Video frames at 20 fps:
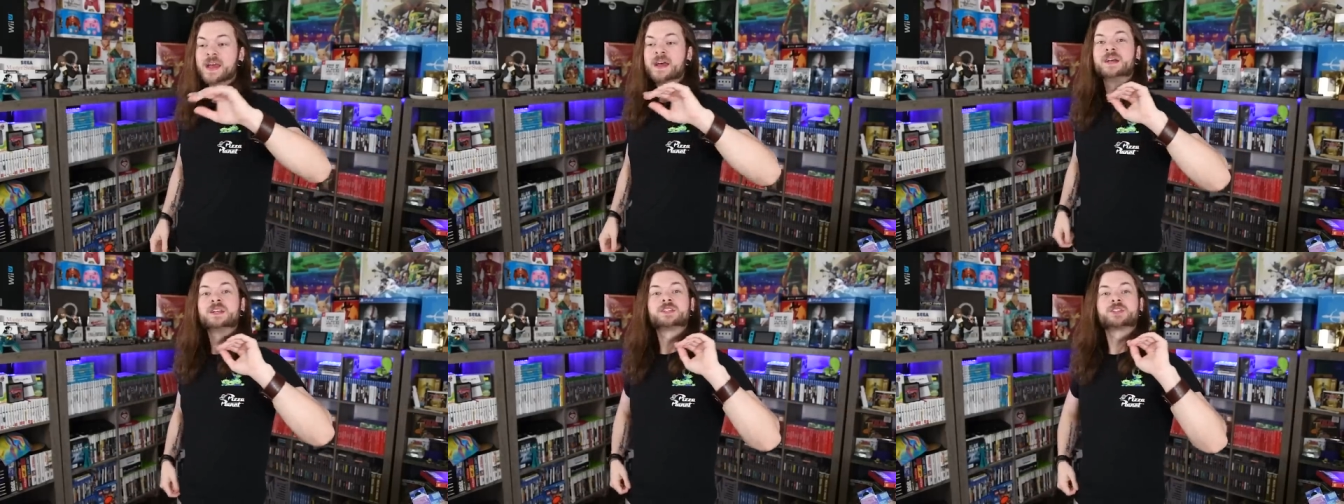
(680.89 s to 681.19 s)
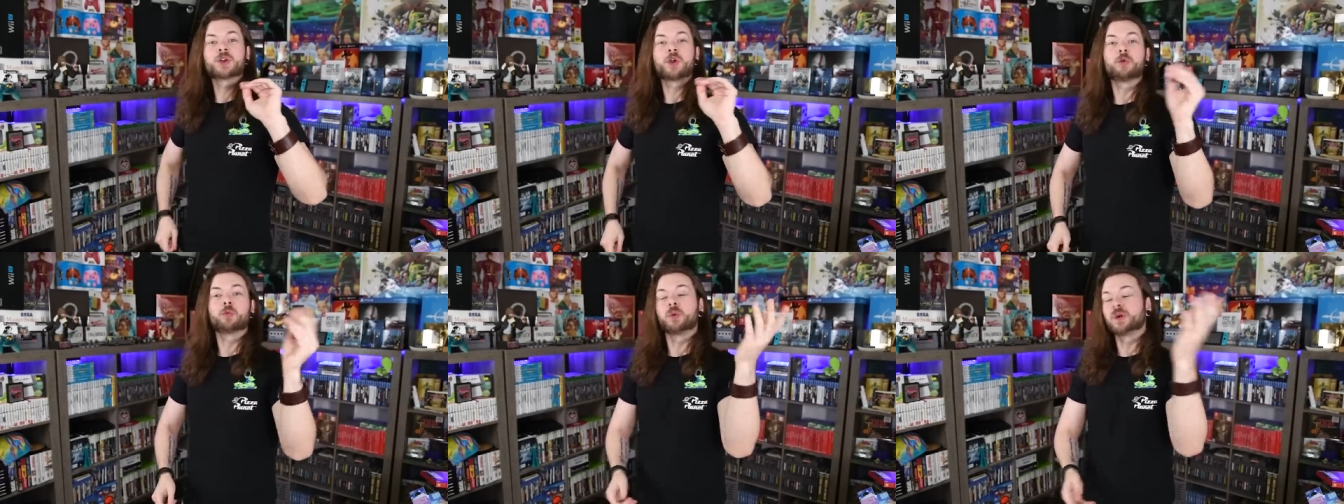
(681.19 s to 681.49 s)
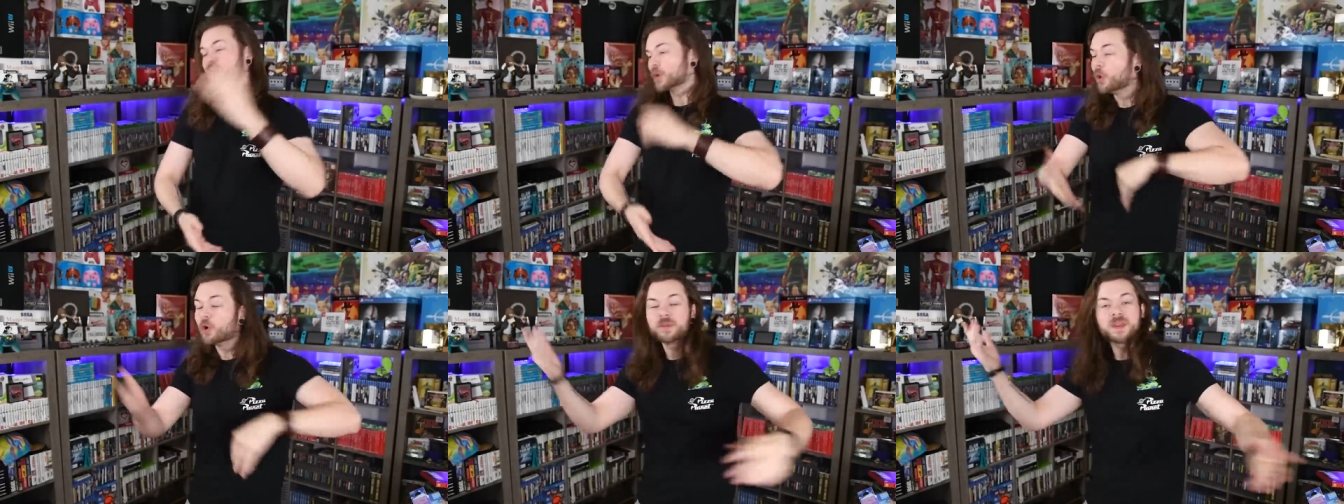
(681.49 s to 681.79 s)
So
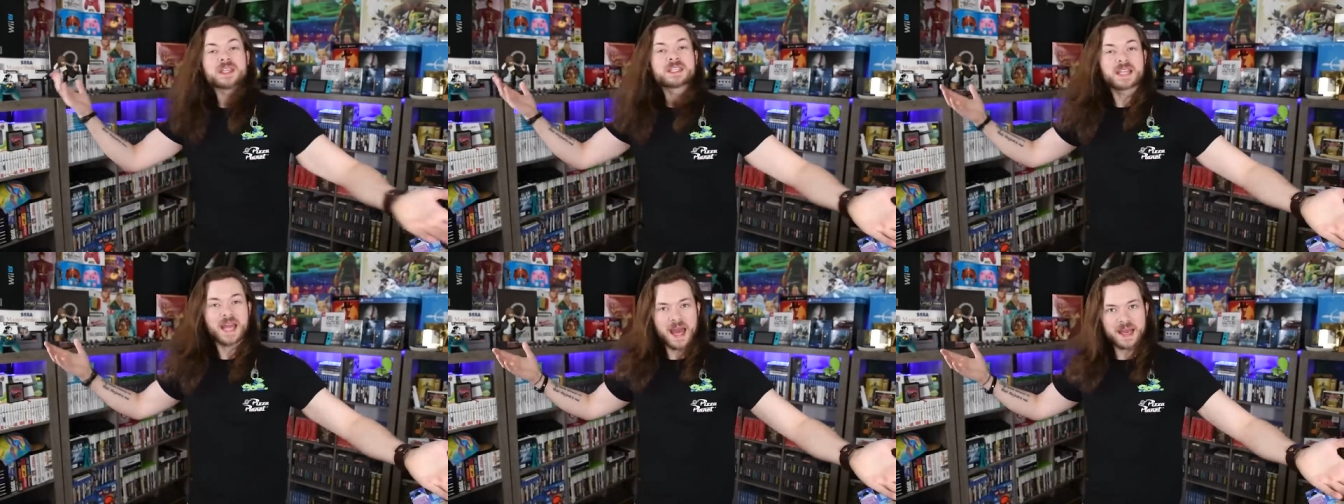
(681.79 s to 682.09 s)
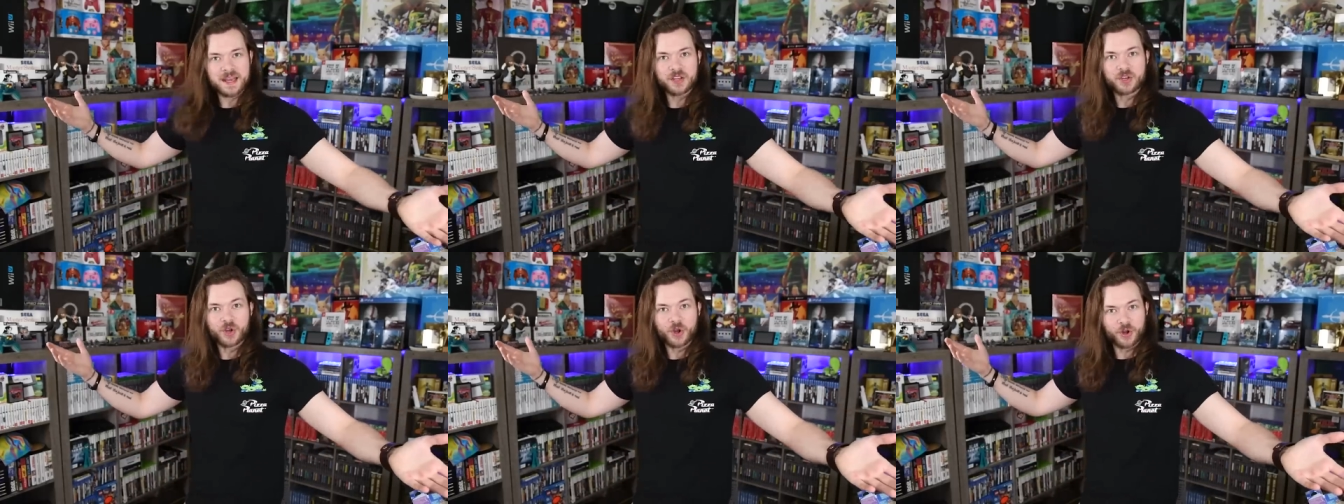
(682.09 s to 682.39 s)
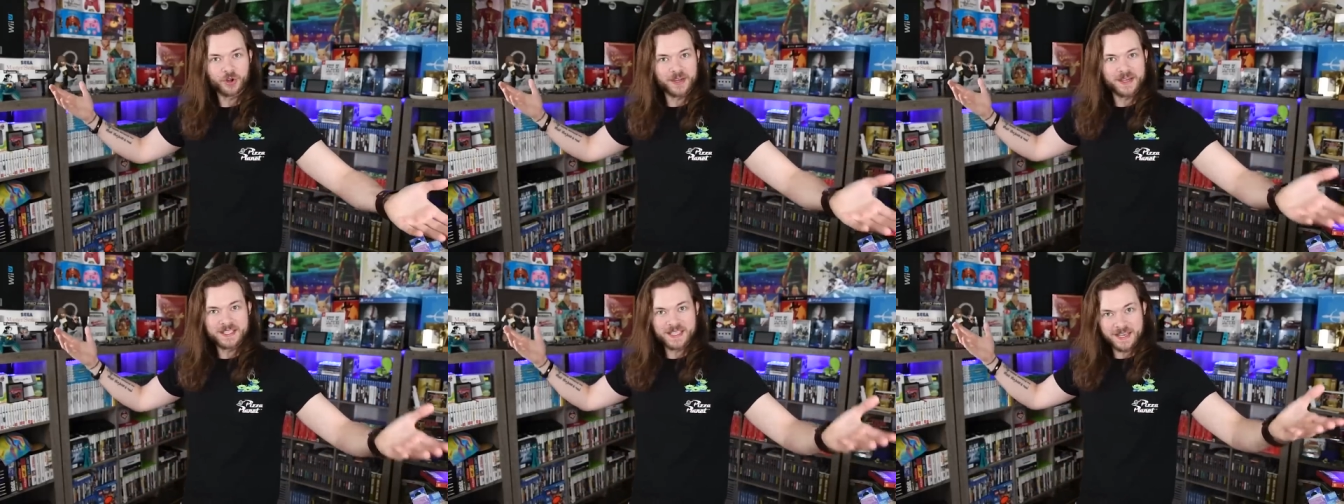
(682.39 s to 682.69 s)
with all these
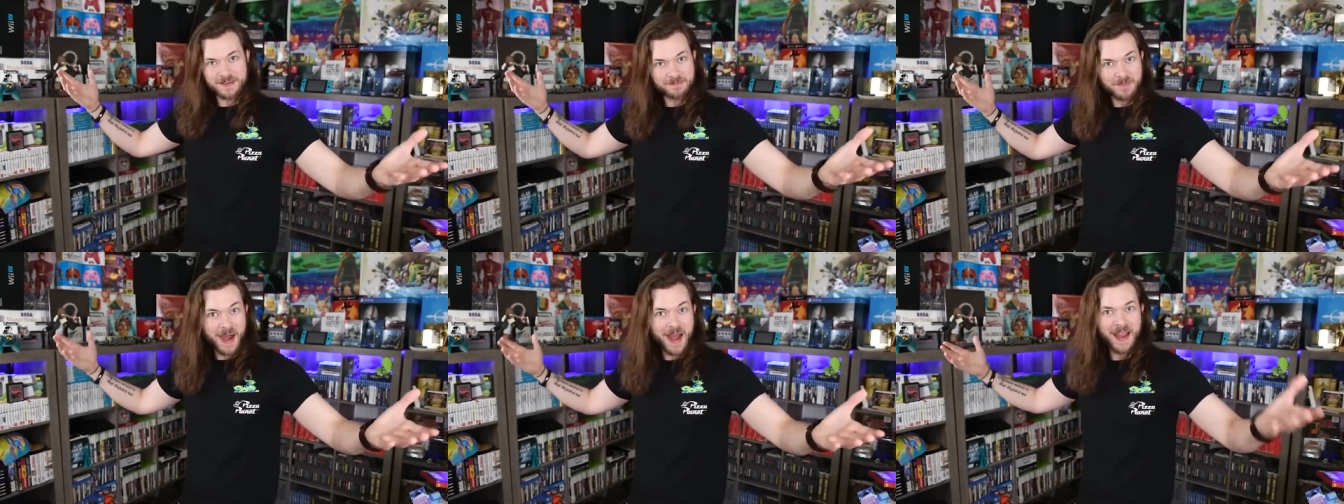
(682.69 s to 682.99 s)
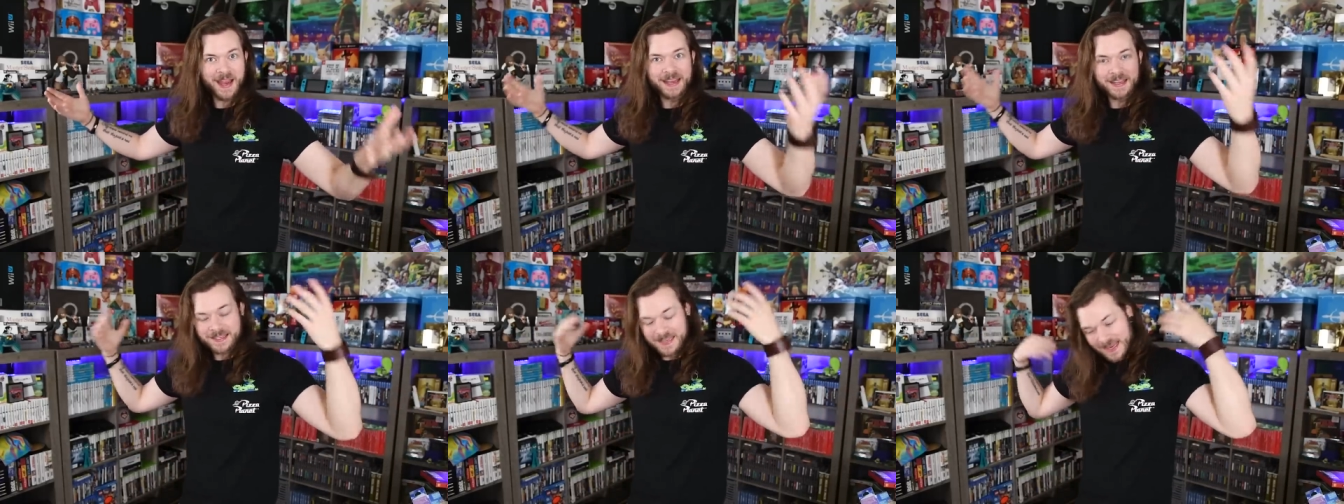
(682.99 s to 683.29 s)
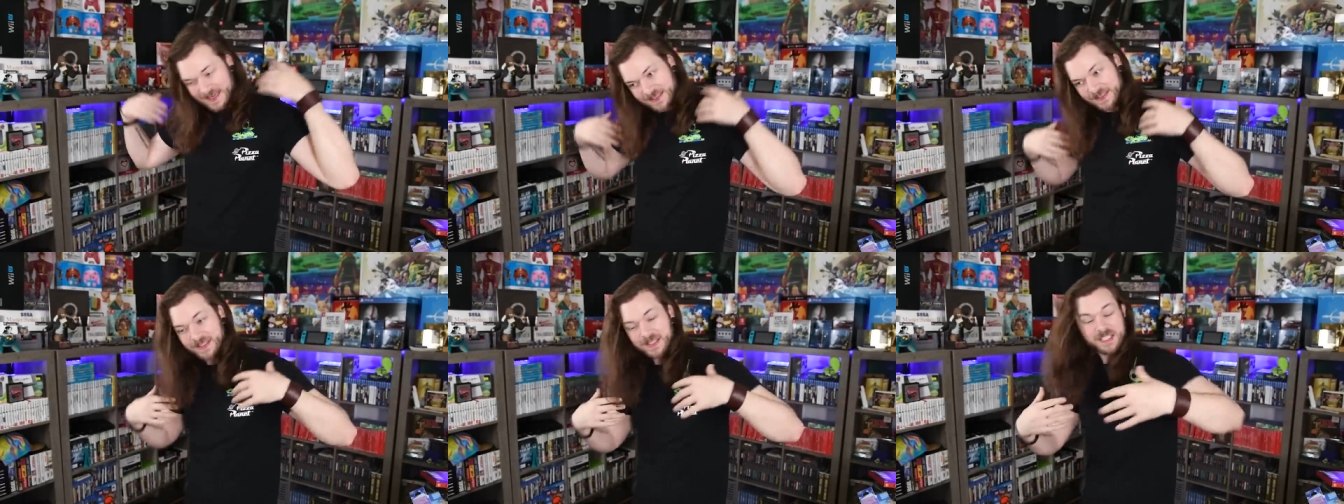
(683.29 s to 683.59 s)
categories in mind,
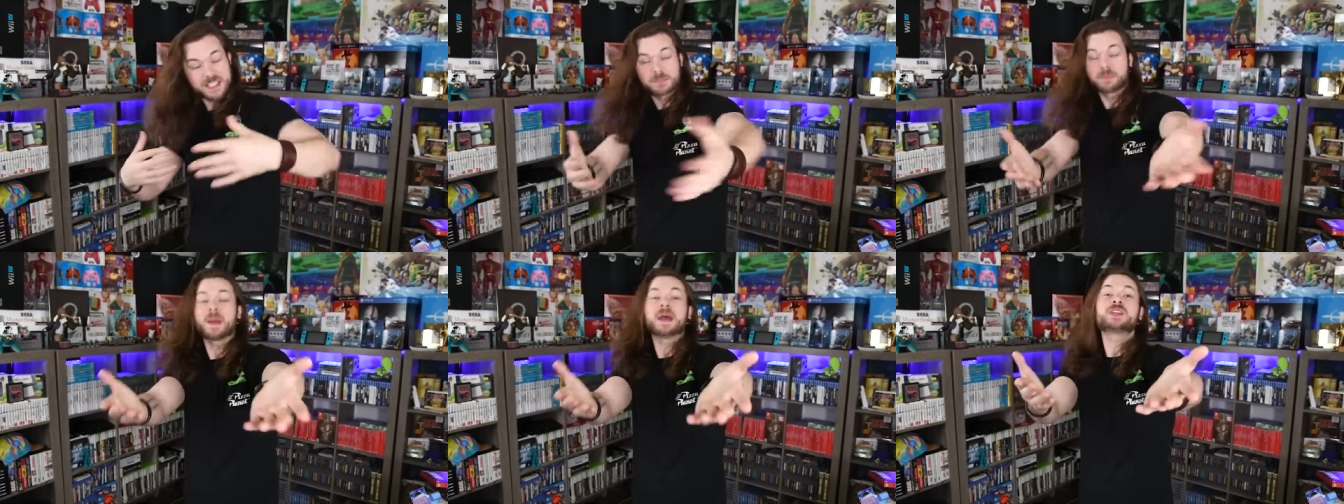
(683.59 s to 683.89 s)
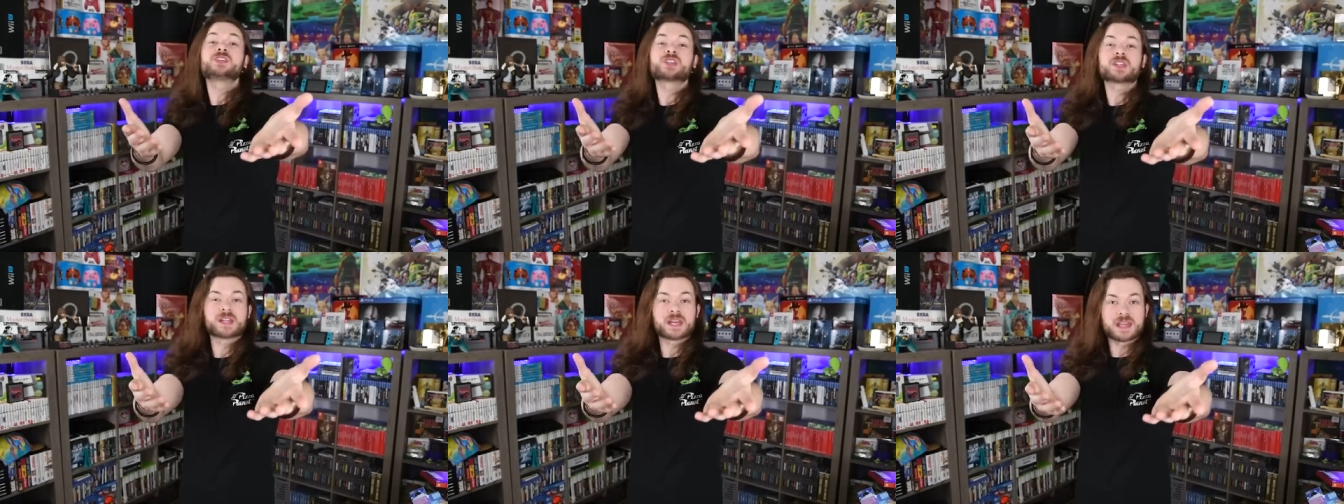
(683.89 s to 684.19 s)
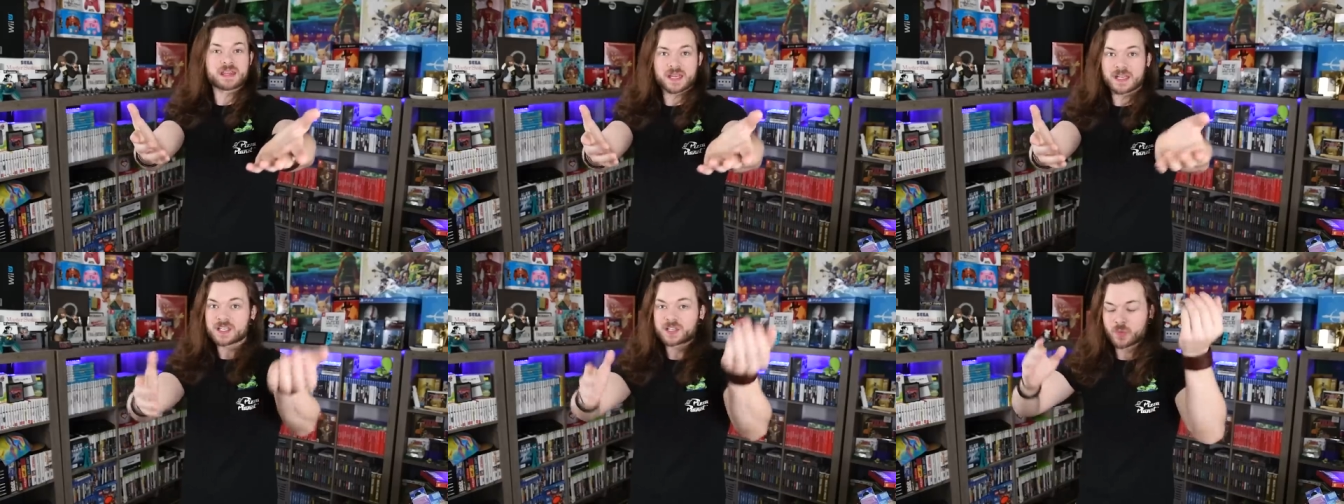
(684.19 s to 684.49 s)
and especially
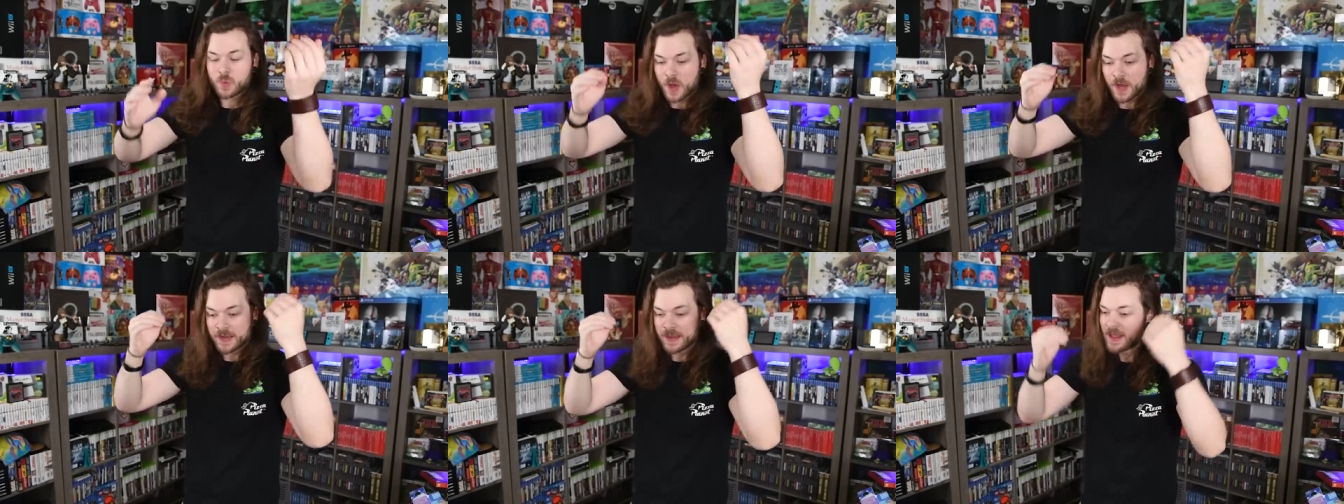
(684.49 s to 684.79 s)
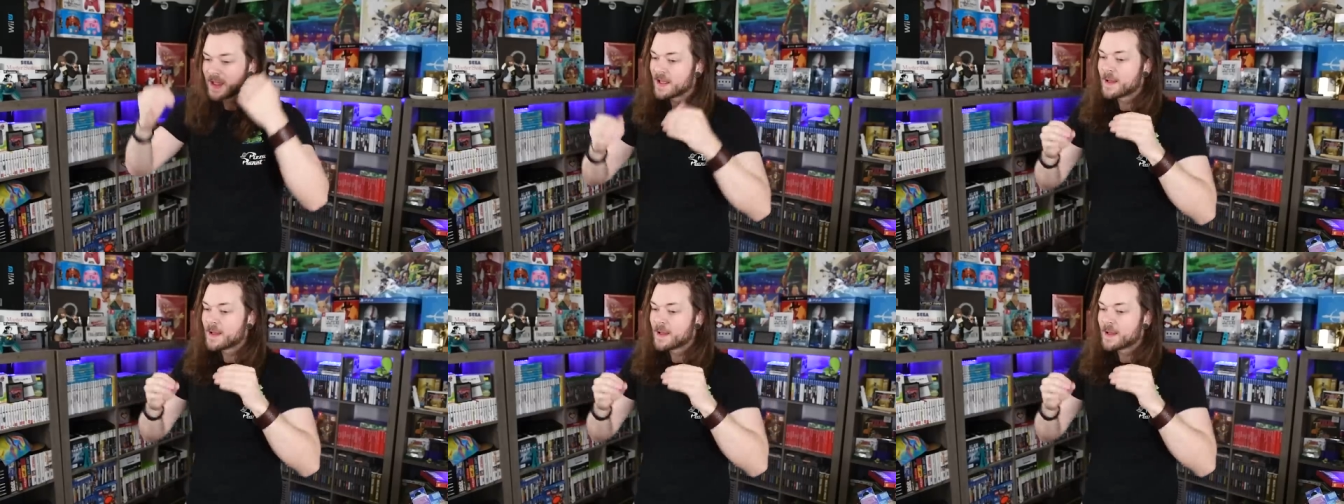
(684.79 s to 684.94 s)
this one,